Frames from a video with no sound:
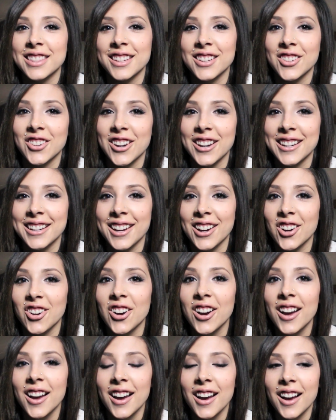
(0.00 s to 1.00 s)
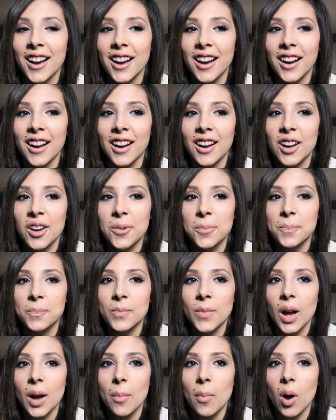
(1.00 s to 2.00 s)
thing right now.
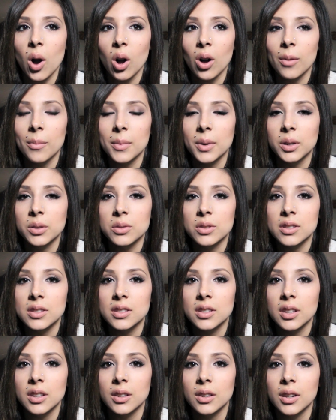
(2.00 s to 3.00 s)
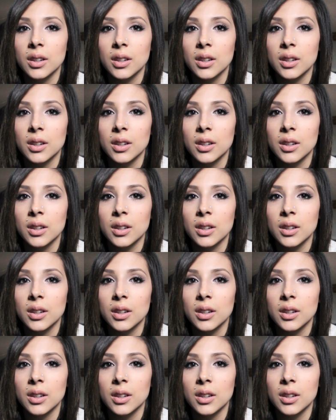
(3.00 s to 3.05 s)
Um, I'm almost